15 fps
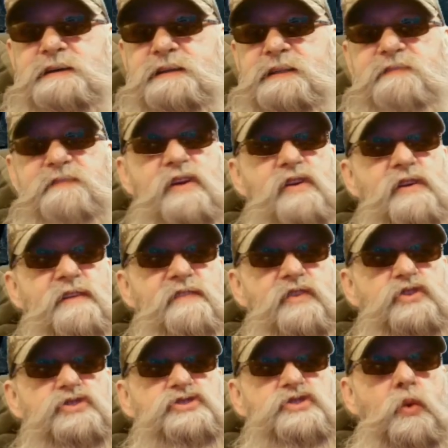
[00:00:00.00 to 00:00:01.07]
the very
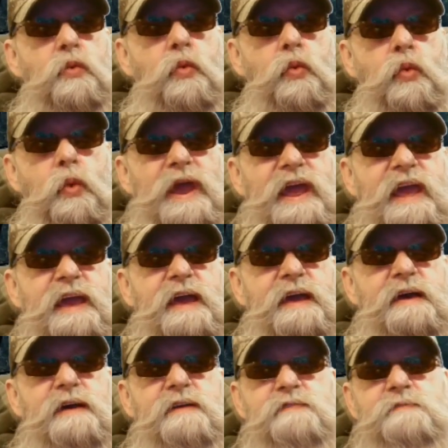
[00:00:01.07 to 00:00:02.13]
first week
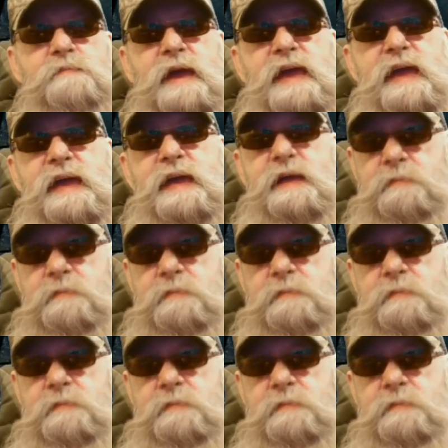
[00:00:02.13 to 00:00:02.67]
of May.